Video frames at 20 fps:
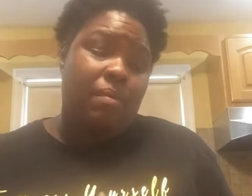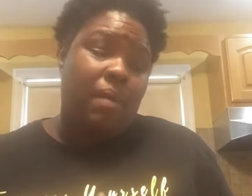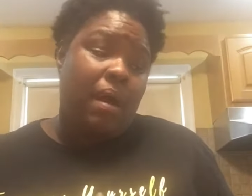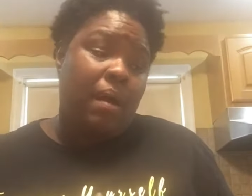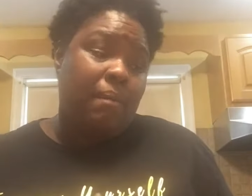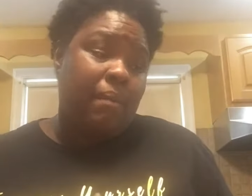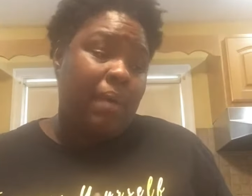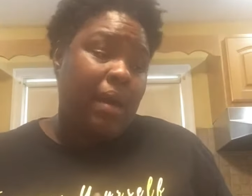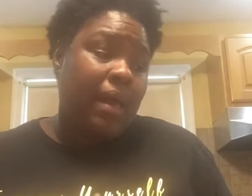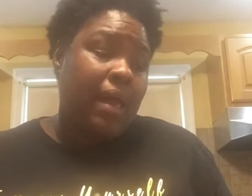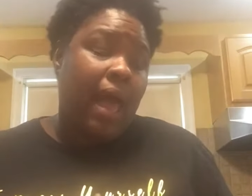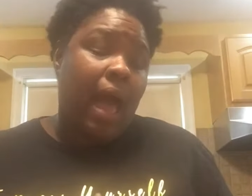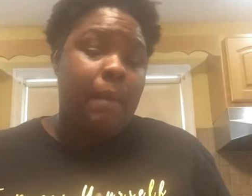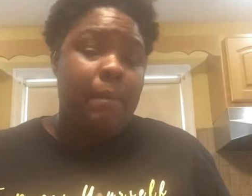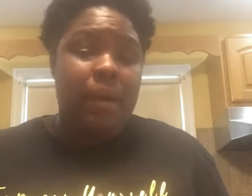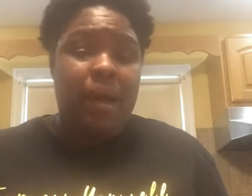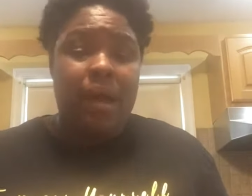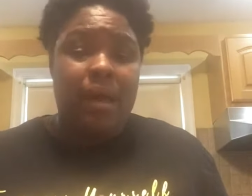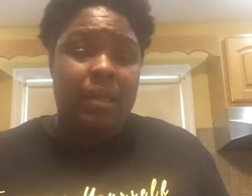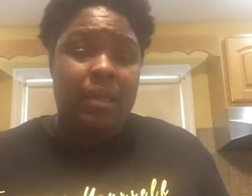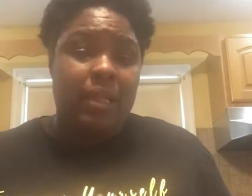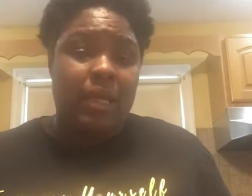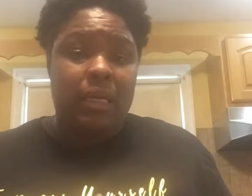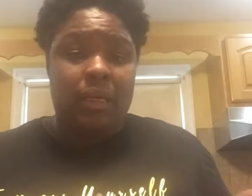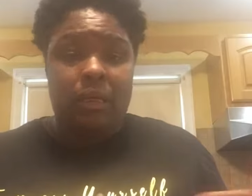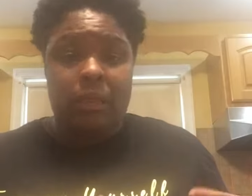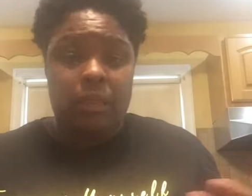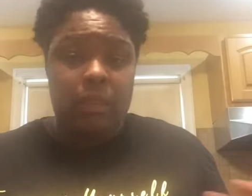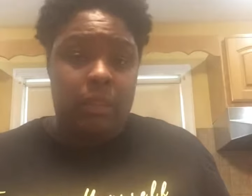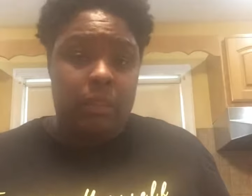I buy
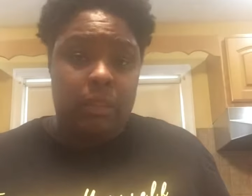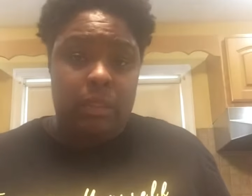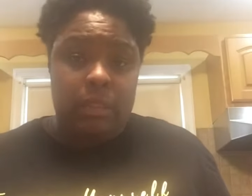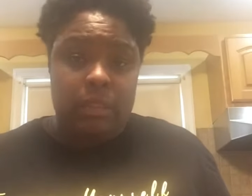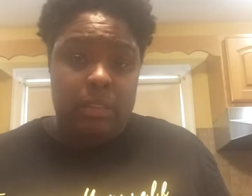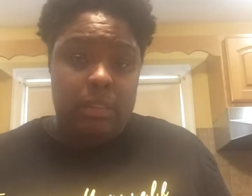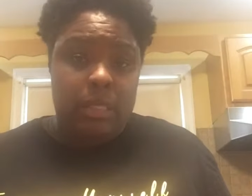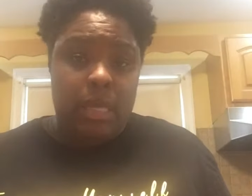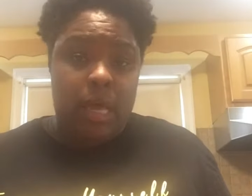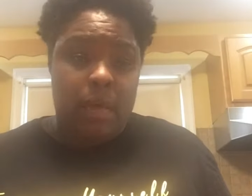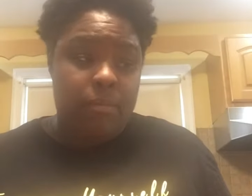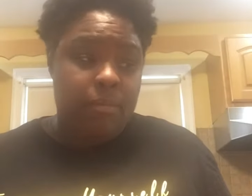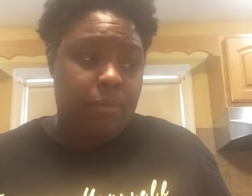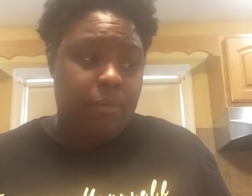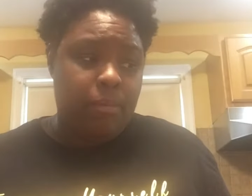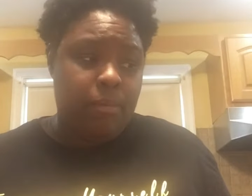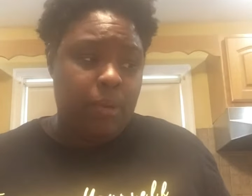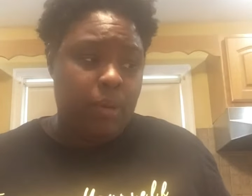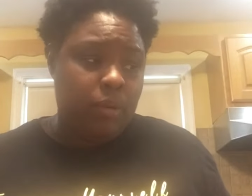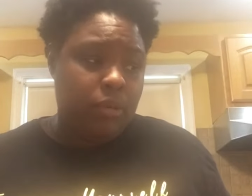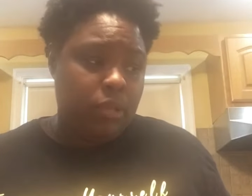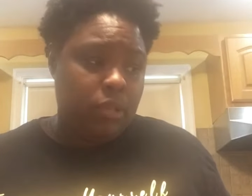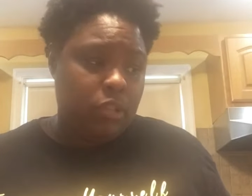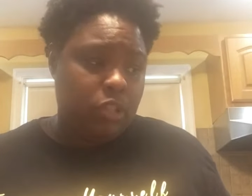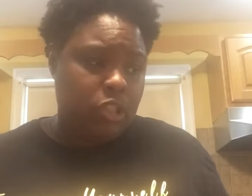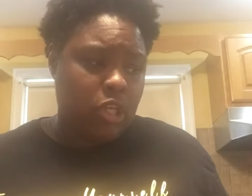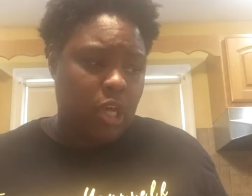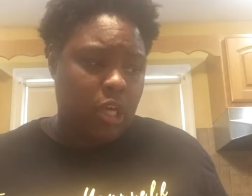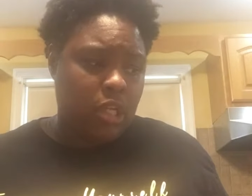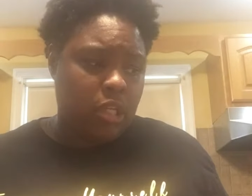like this, the
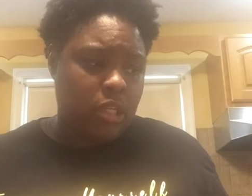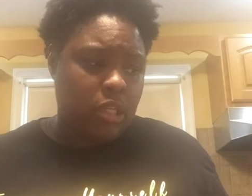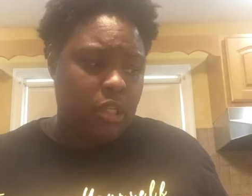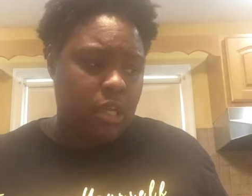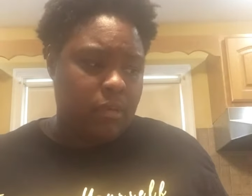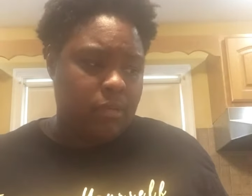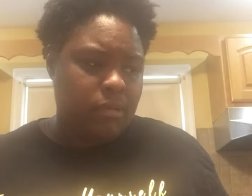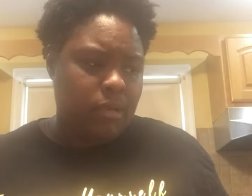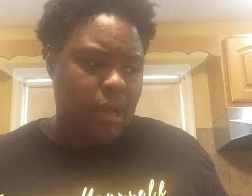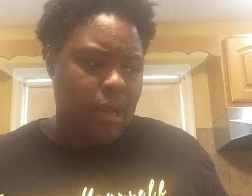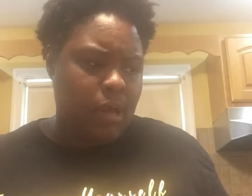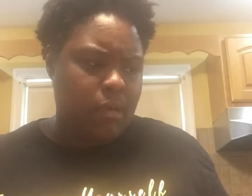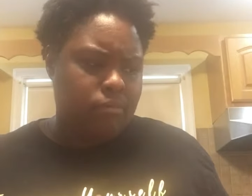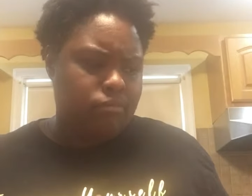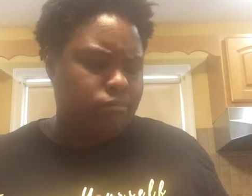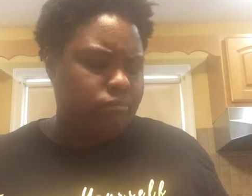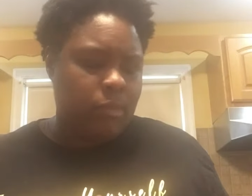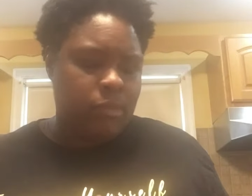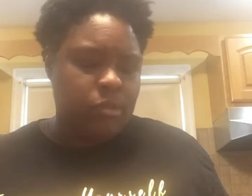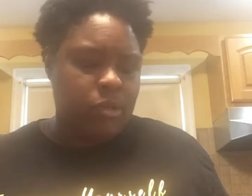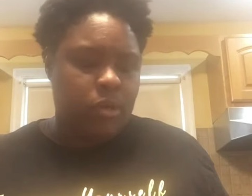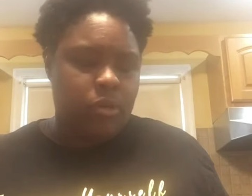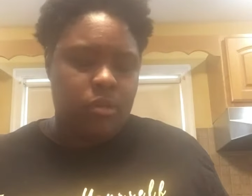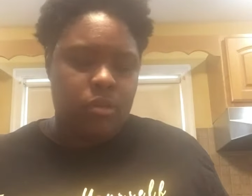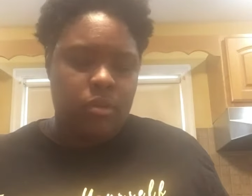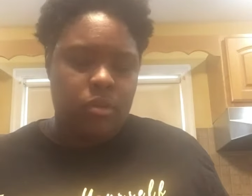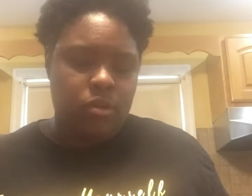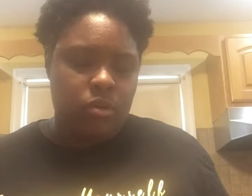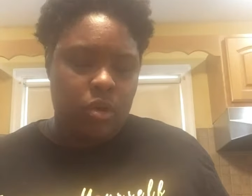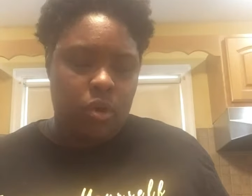chocolate,
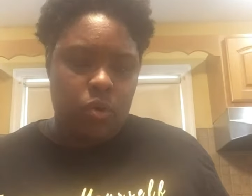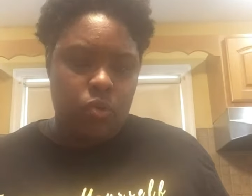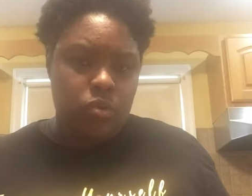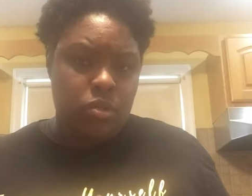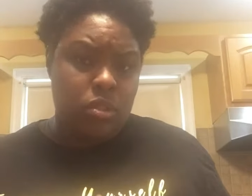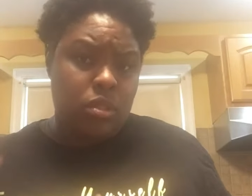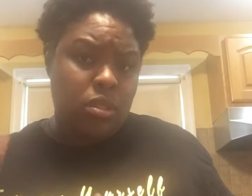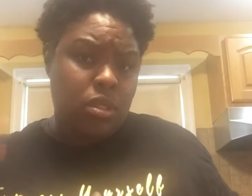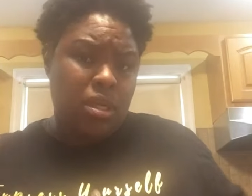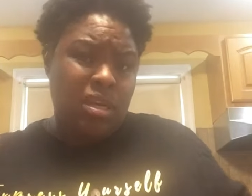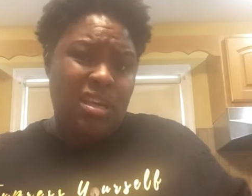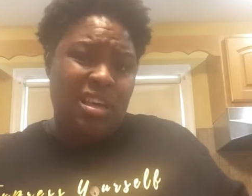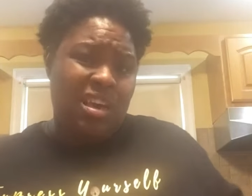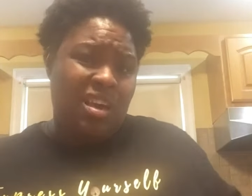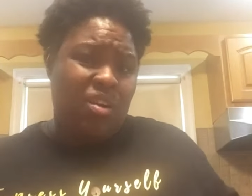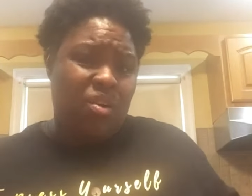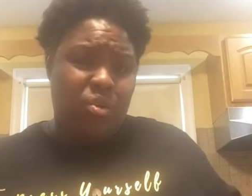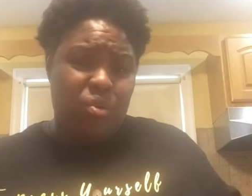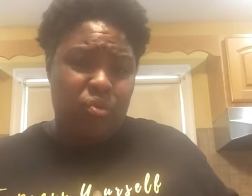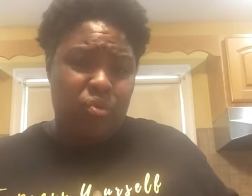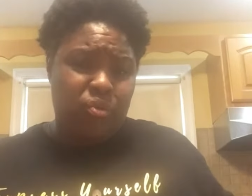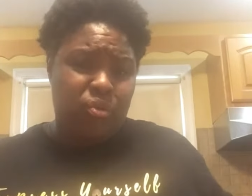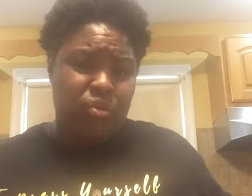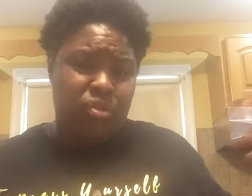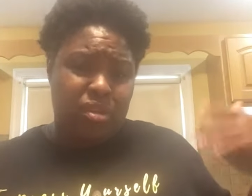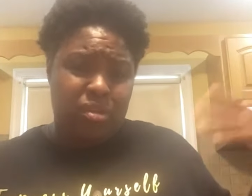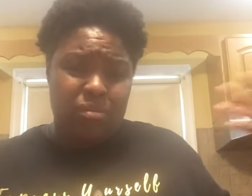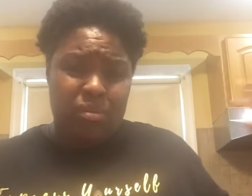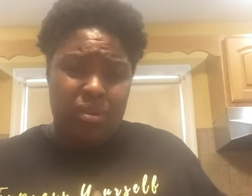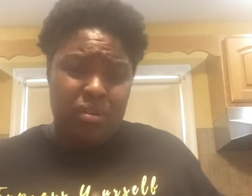the oats at Whole
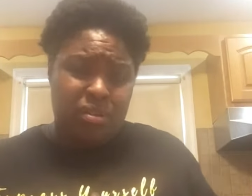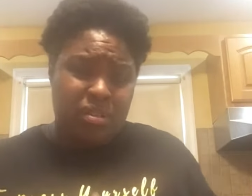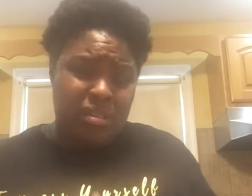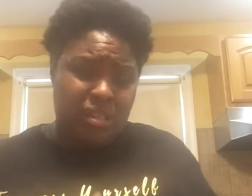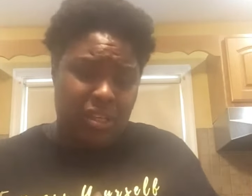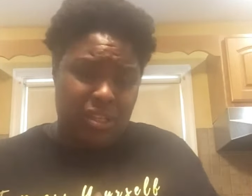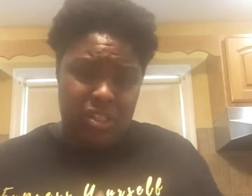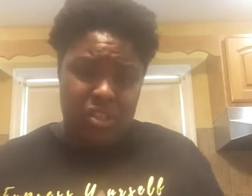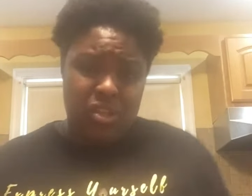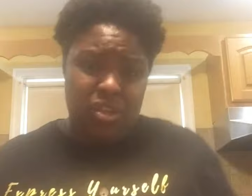Foods in the bulk section.